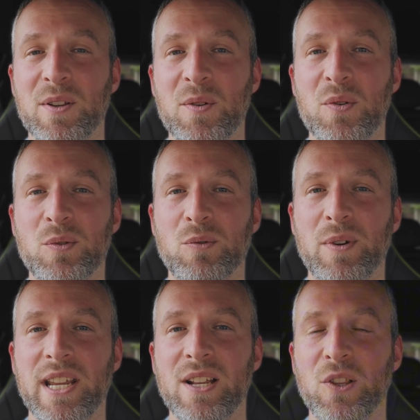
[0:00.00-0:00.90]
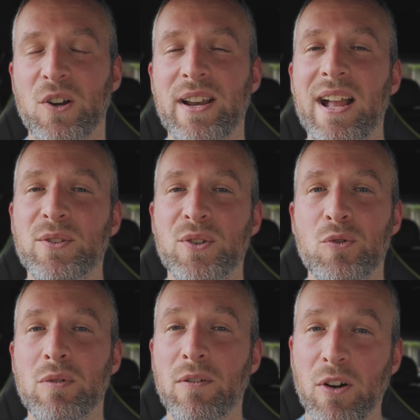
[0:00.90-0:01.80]
to relearn how
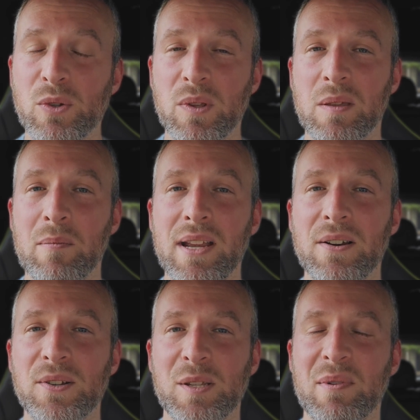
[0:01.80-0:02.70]
to reverse with the mirrors,